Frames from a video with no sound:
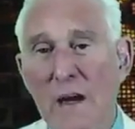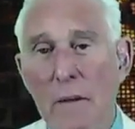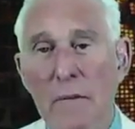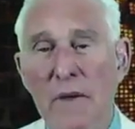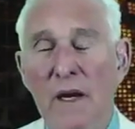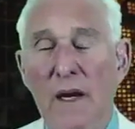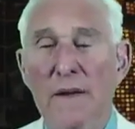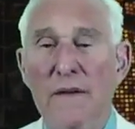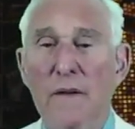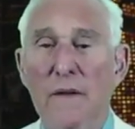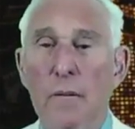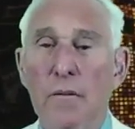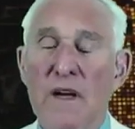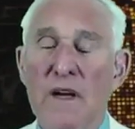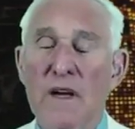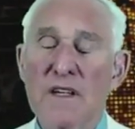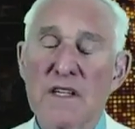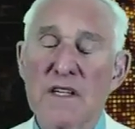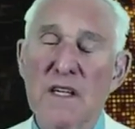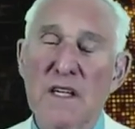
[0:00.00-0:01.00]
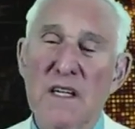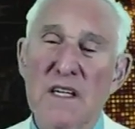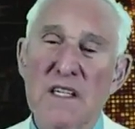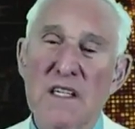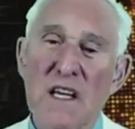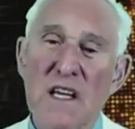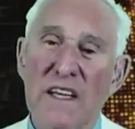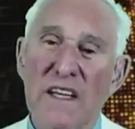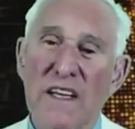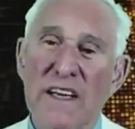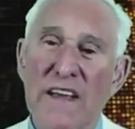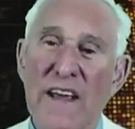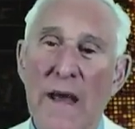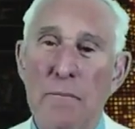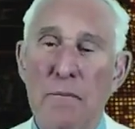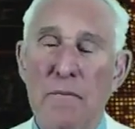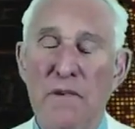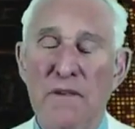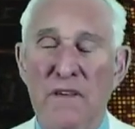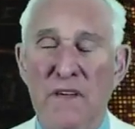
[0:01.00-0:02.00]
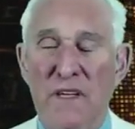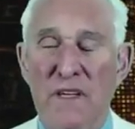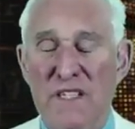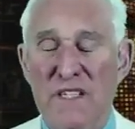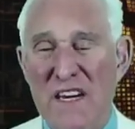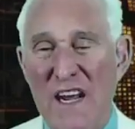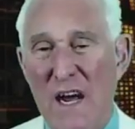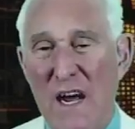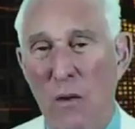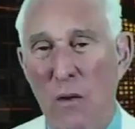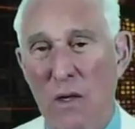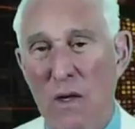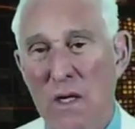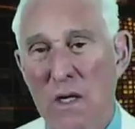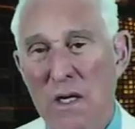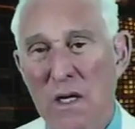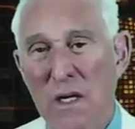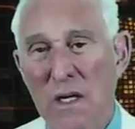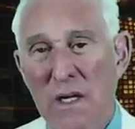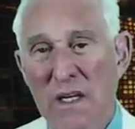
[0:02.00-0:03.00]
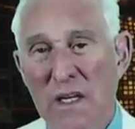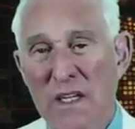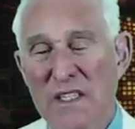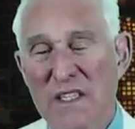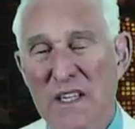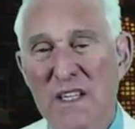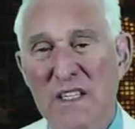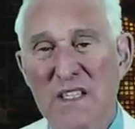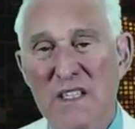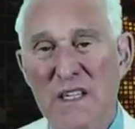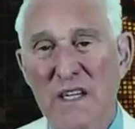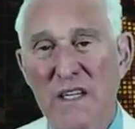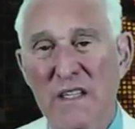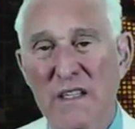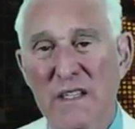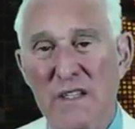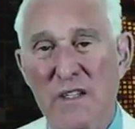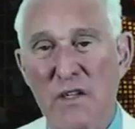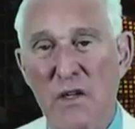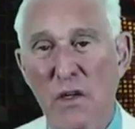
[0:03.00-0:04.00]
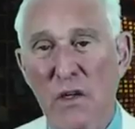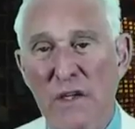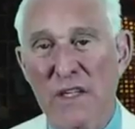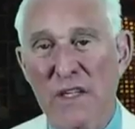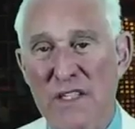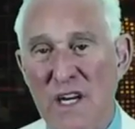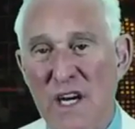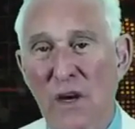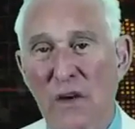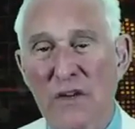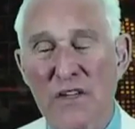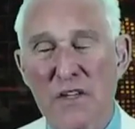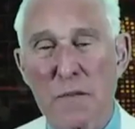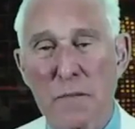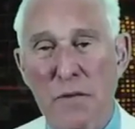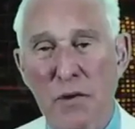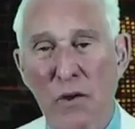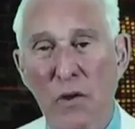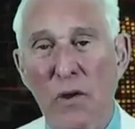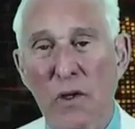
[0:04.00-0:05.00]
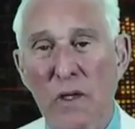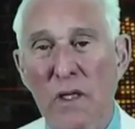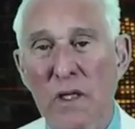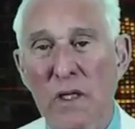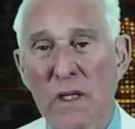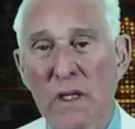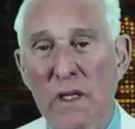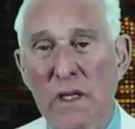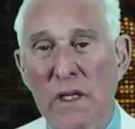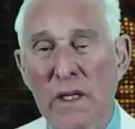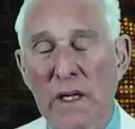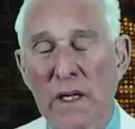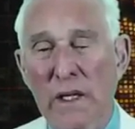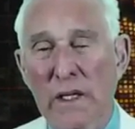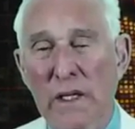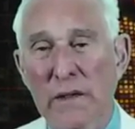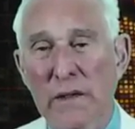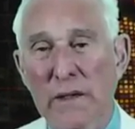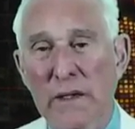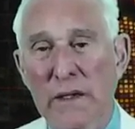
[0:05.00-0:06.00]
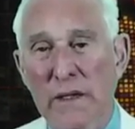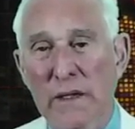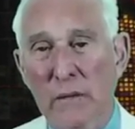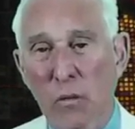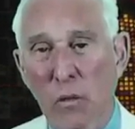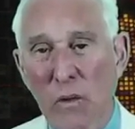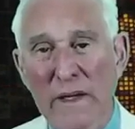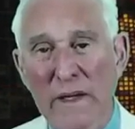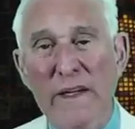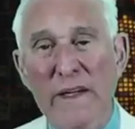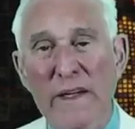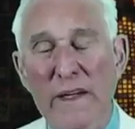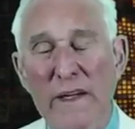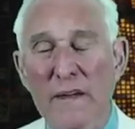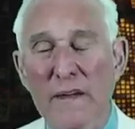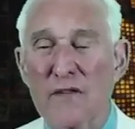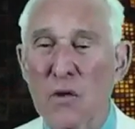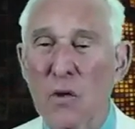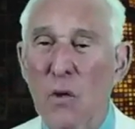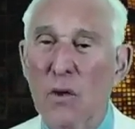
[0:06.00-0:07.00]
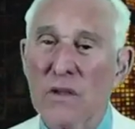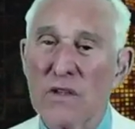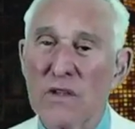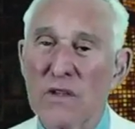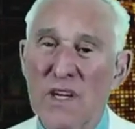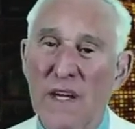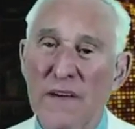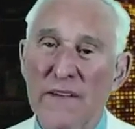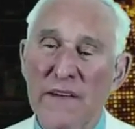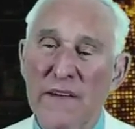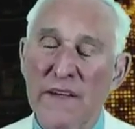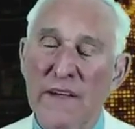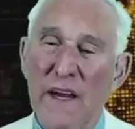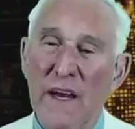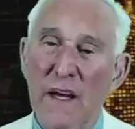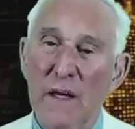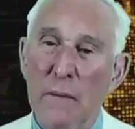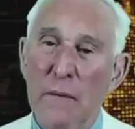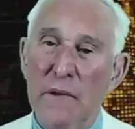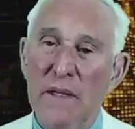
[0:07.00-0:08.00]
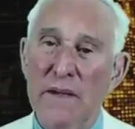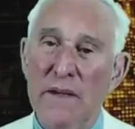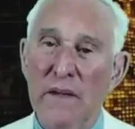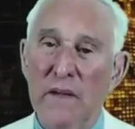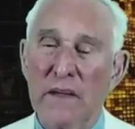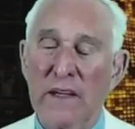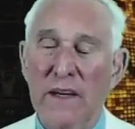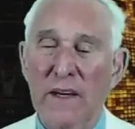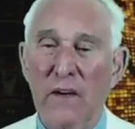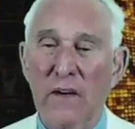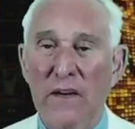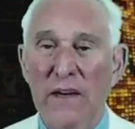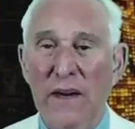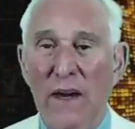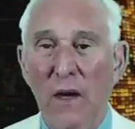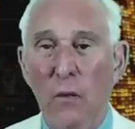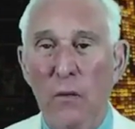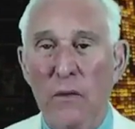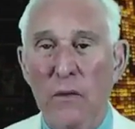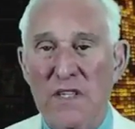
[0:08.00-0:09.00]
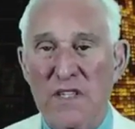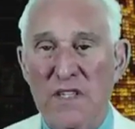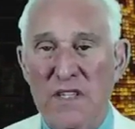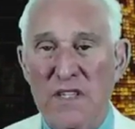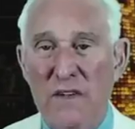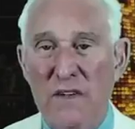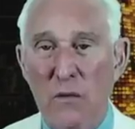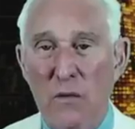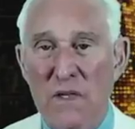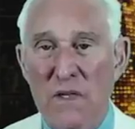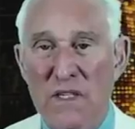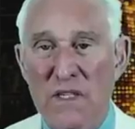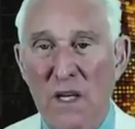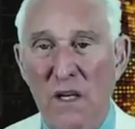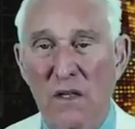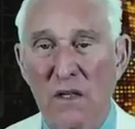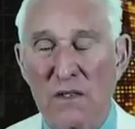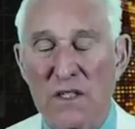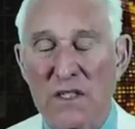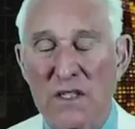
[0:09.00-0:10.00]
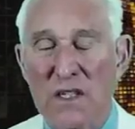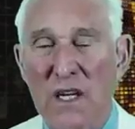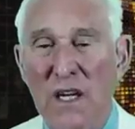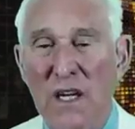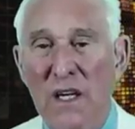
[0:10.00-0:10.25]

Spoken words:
I mean, the president is like a captive in a tower. His instinct is good, his heart is pure, and when he gives orders on the economy and they're carried out, we see the results.